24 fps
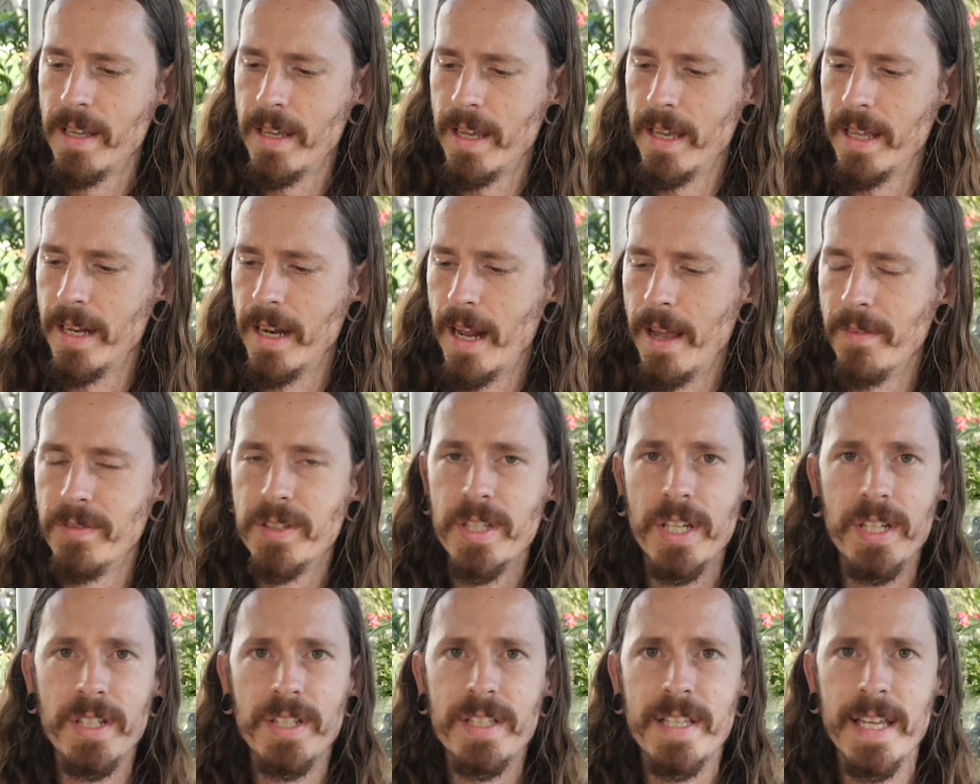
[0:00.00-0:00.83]
and I've
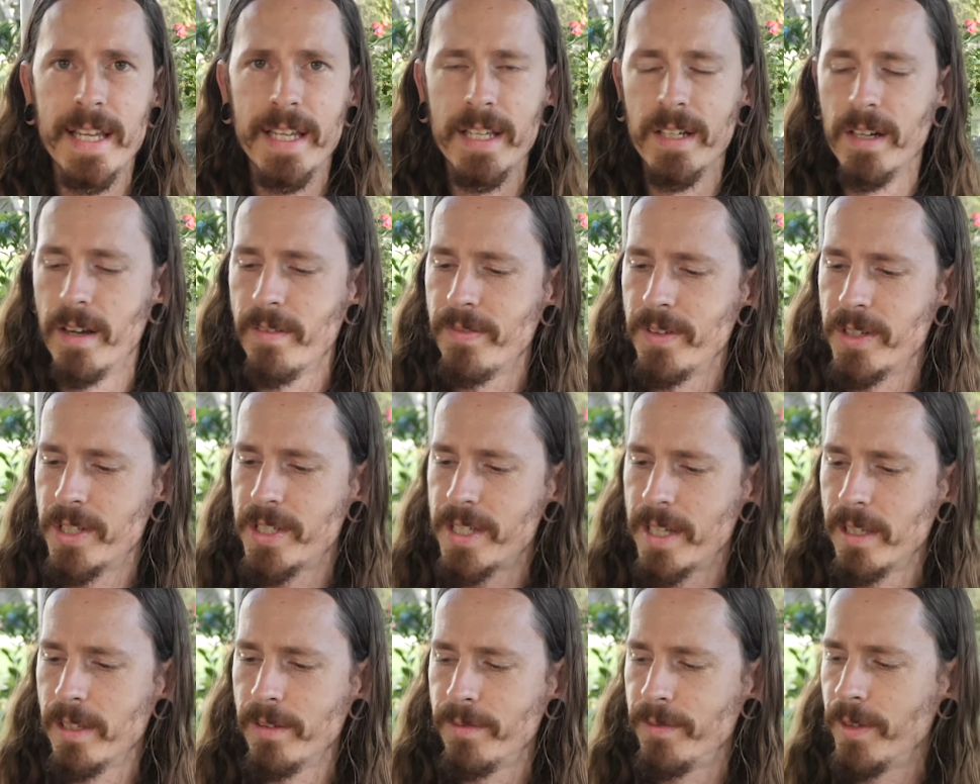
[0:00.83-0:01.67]
since taken off the
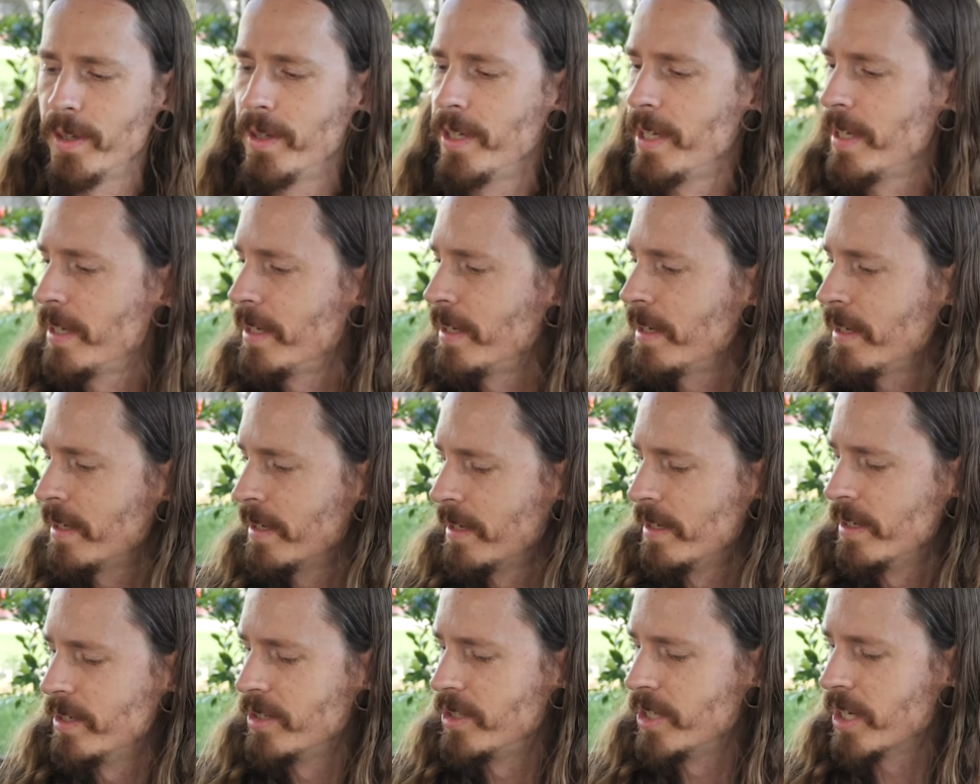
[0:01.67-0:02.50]
cellophane
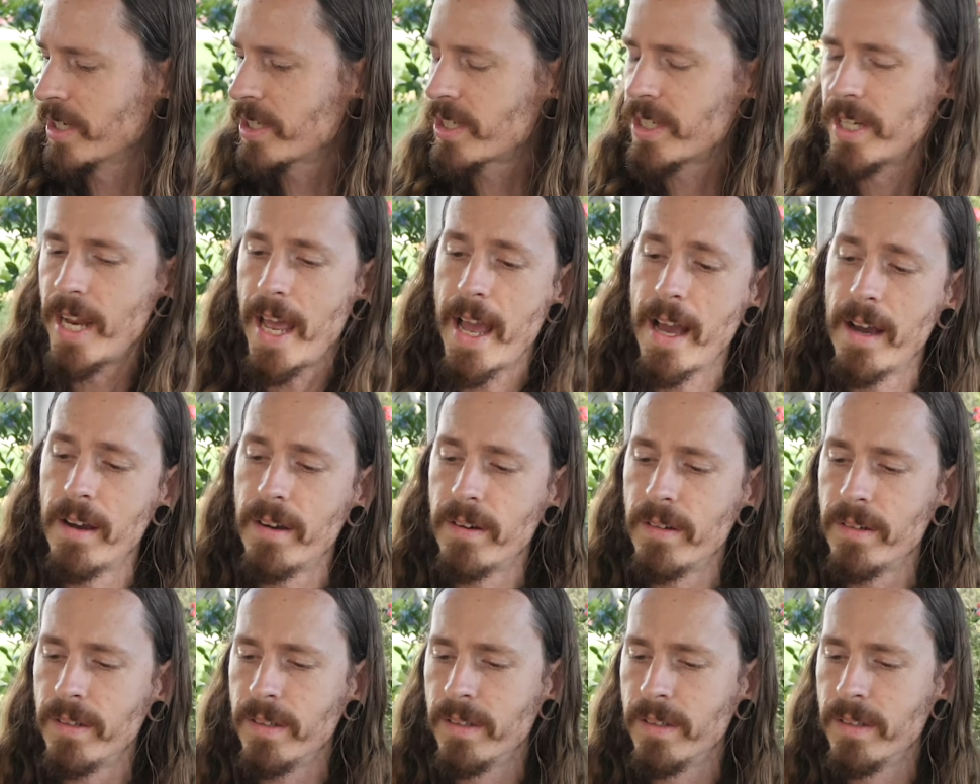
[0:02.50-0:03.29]
just now.